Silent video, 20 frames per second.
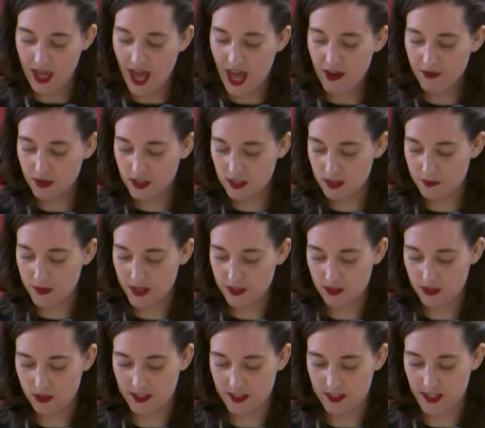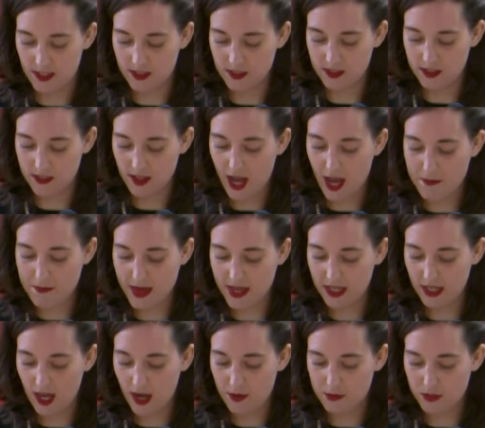Every semester since, I make
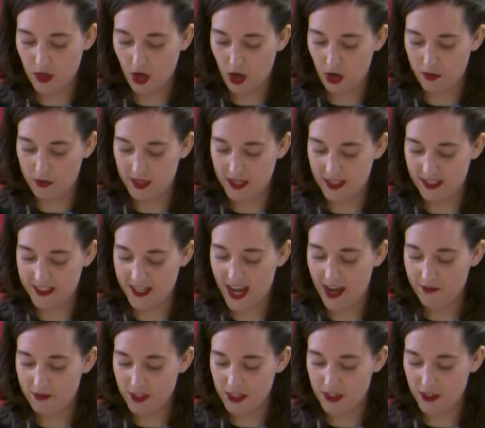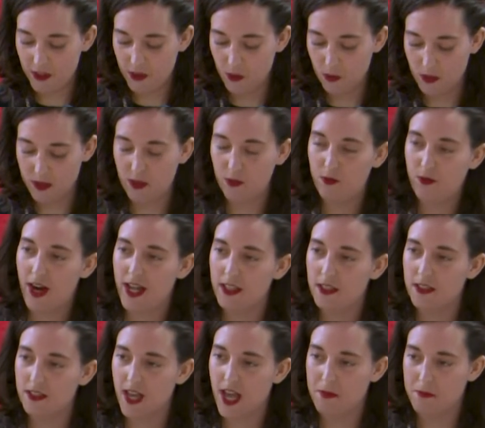it up to Albany to have dinner with the
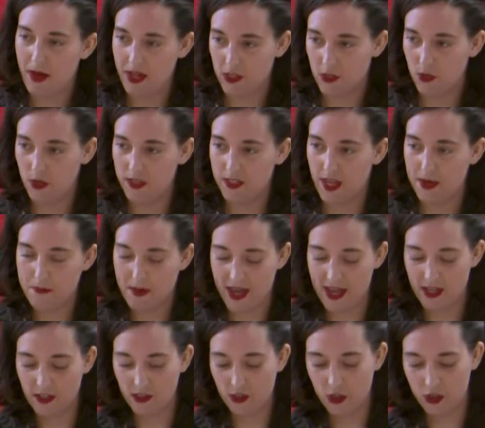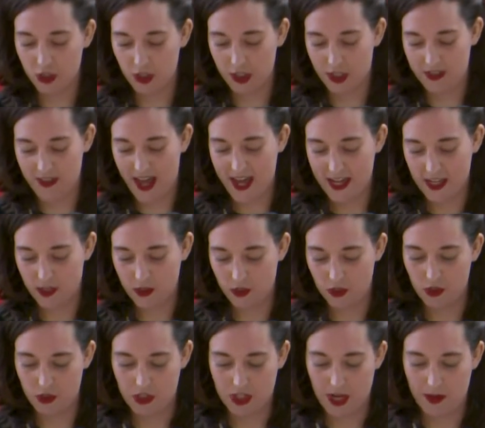friends and mentors I made during that
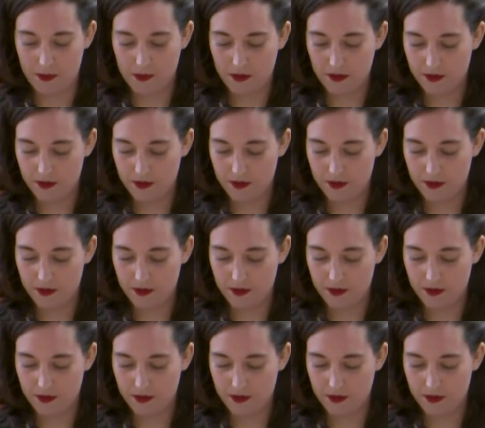internship.